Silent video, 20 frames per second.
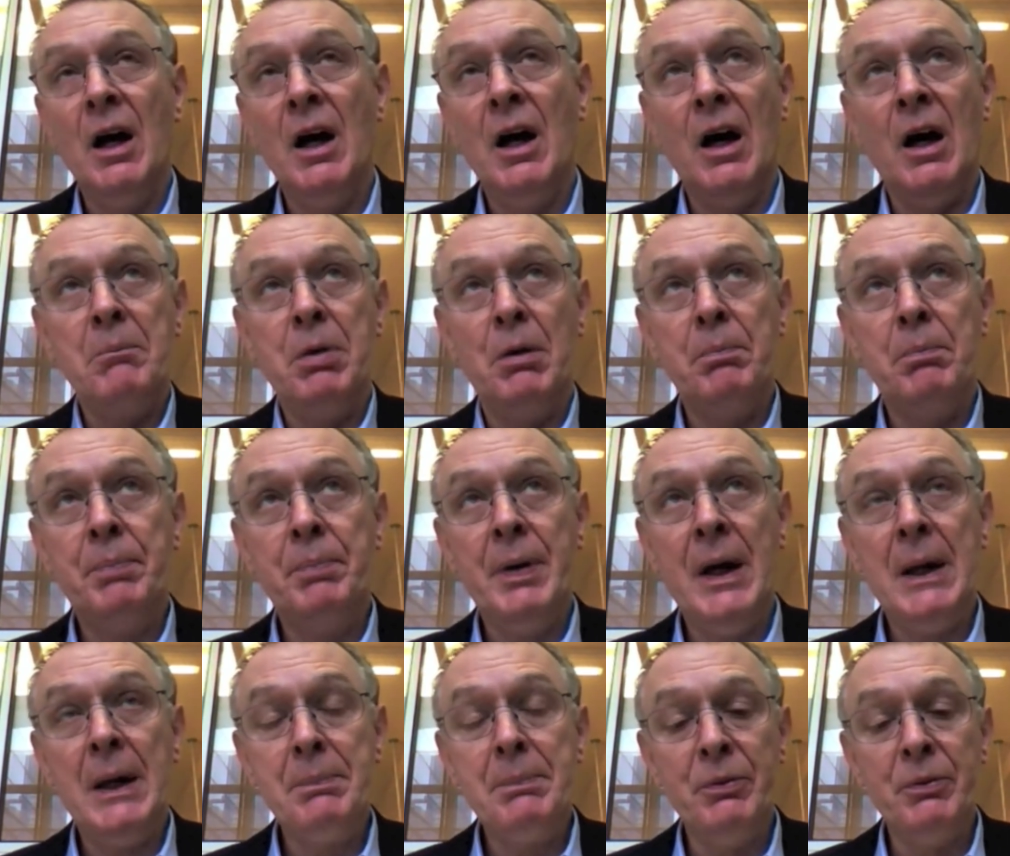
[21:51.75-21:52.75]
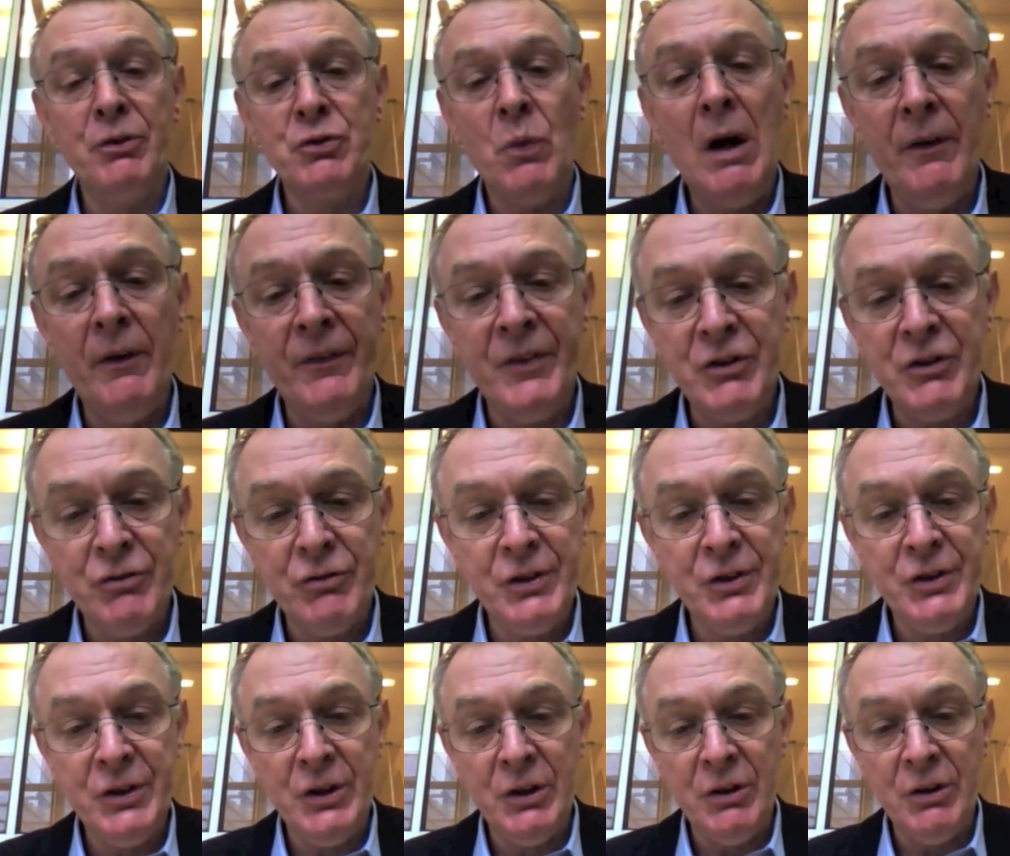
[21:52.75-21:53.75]
but people's wealth is
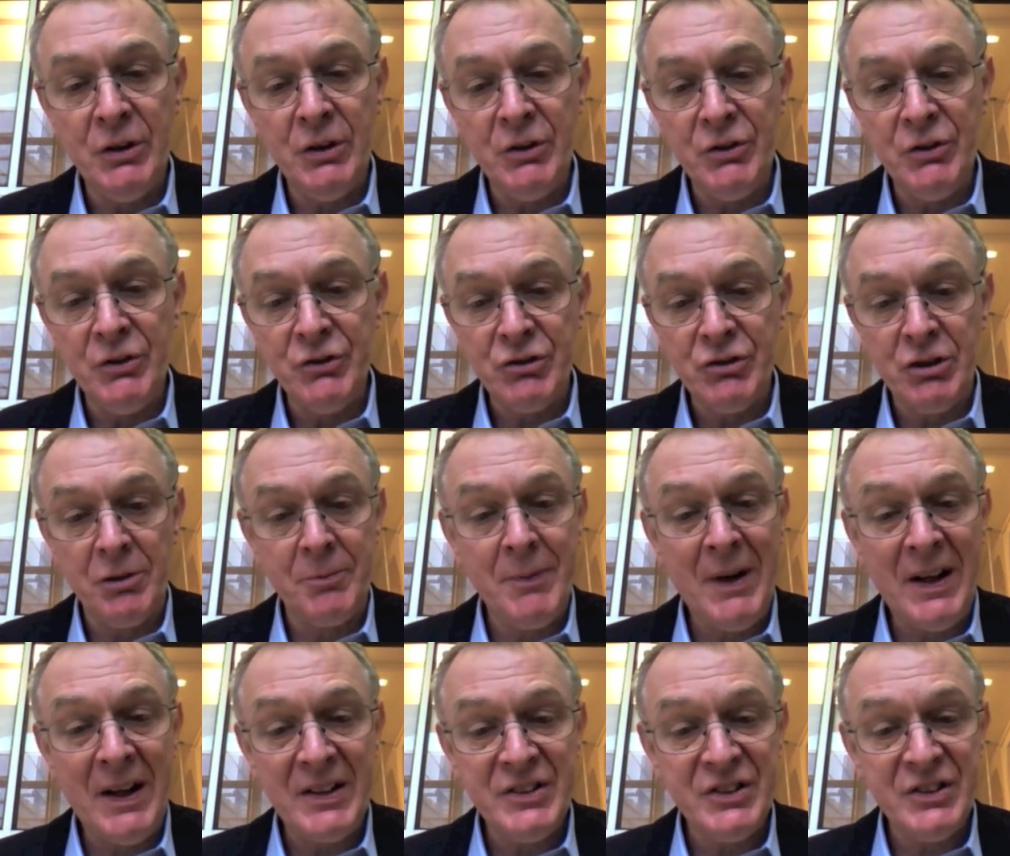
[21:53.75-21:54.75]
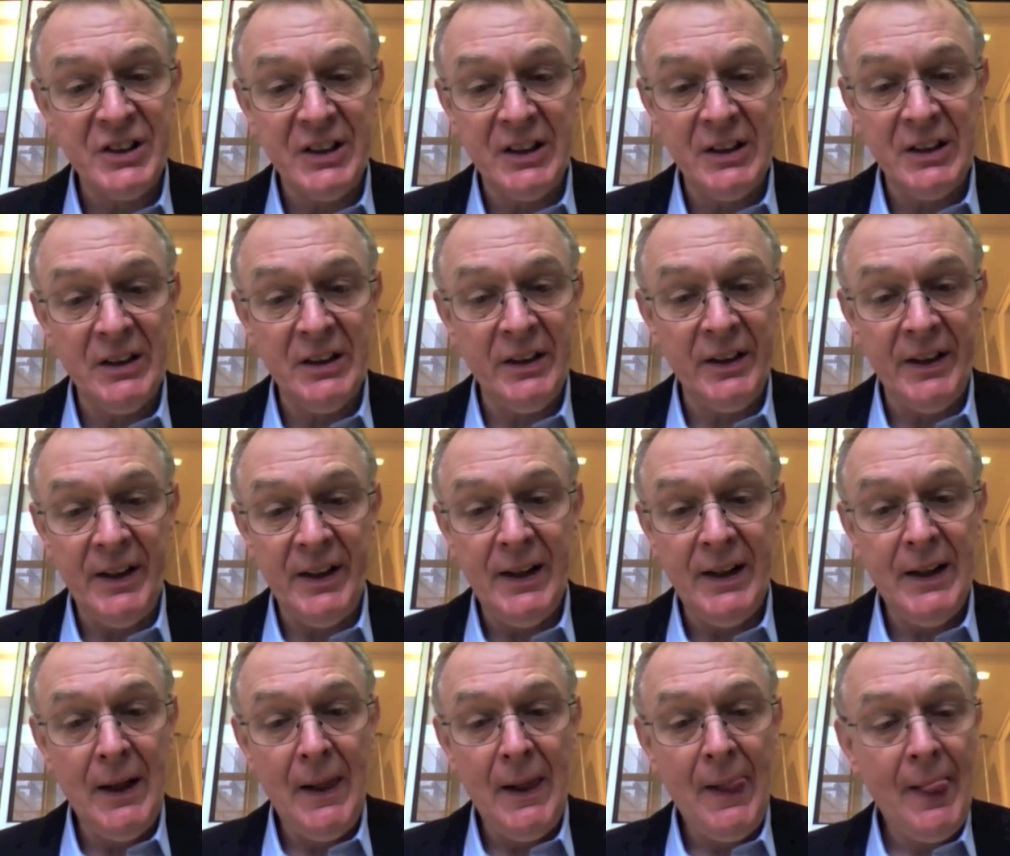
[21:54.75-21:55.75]
reduced
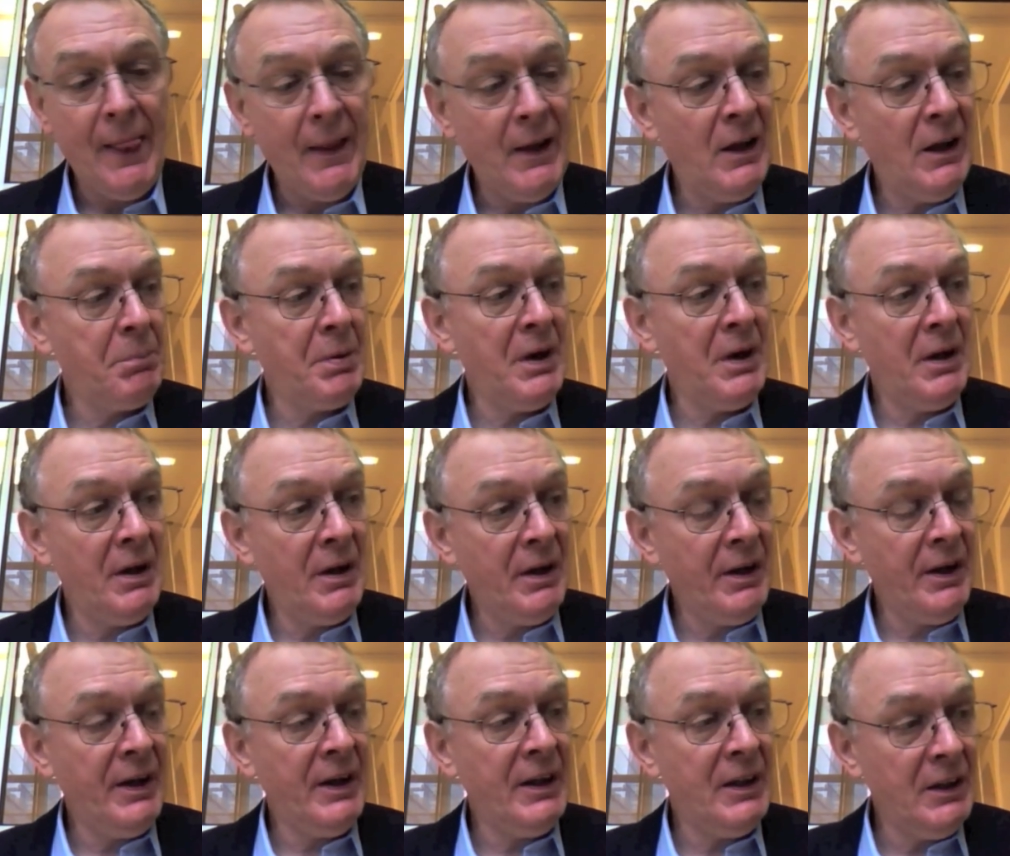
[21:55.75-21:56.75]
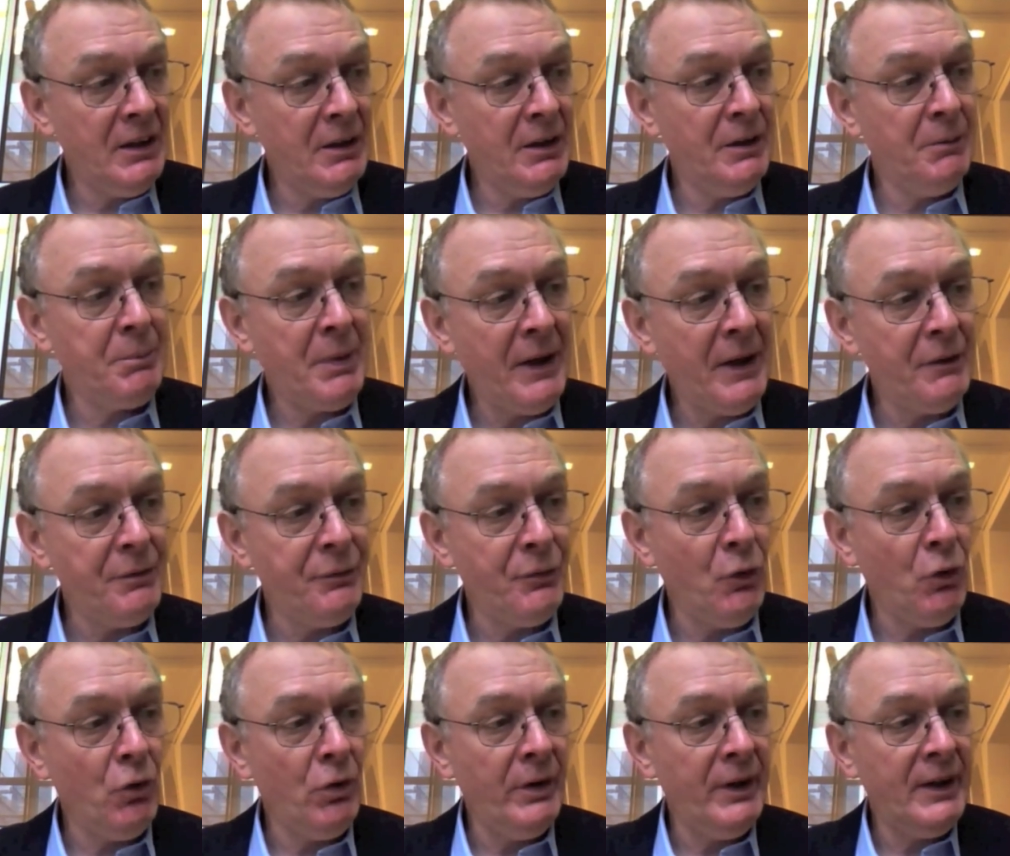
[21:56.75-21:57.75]
dramatically by the
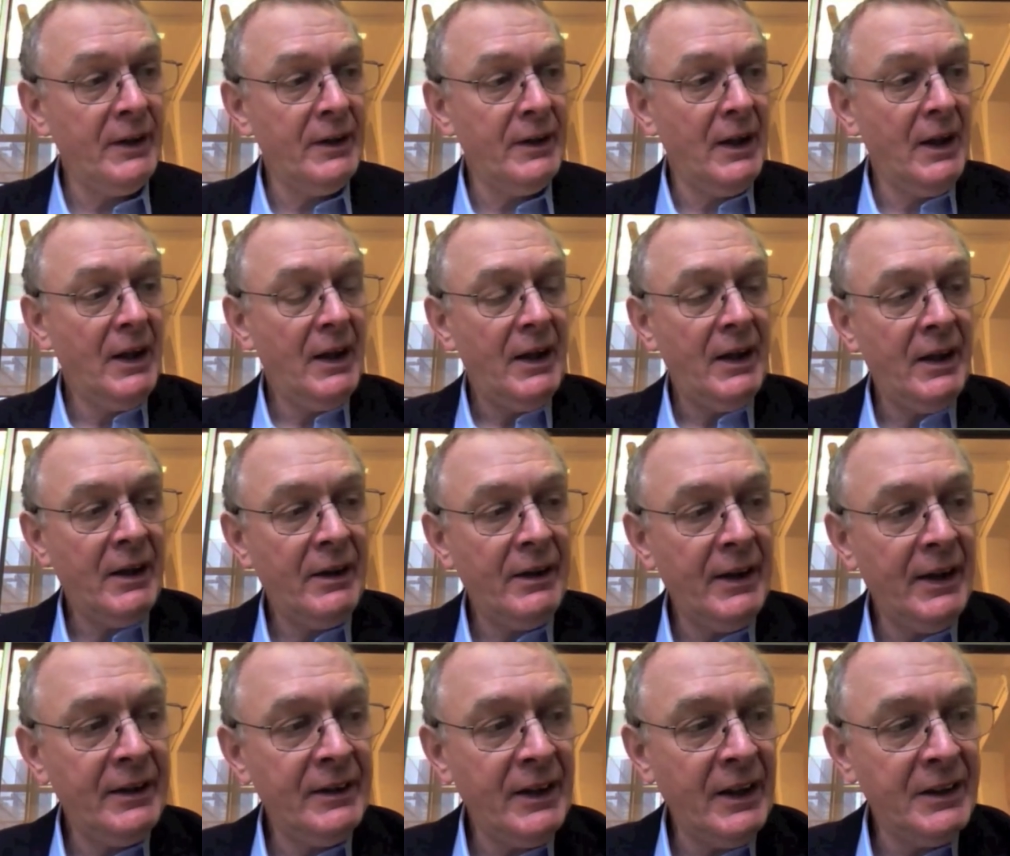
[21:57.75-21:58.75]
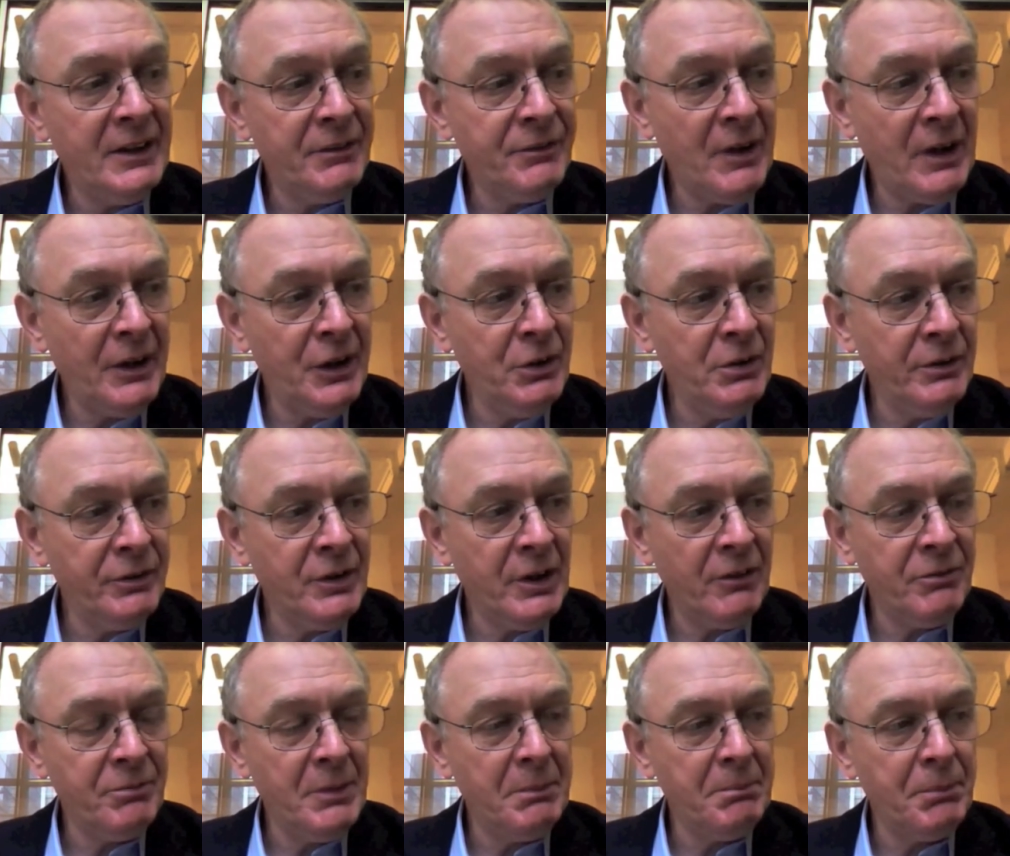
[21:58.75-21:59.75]
fall in the value of
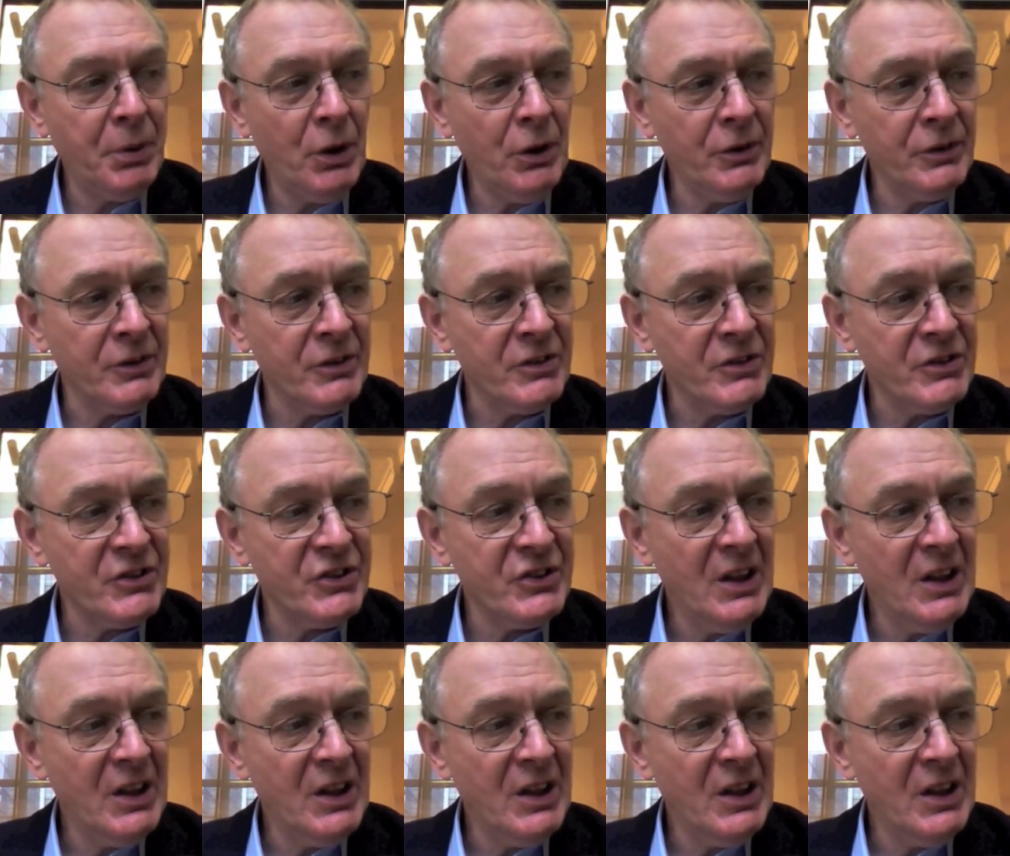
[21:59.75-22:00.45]
government bonds.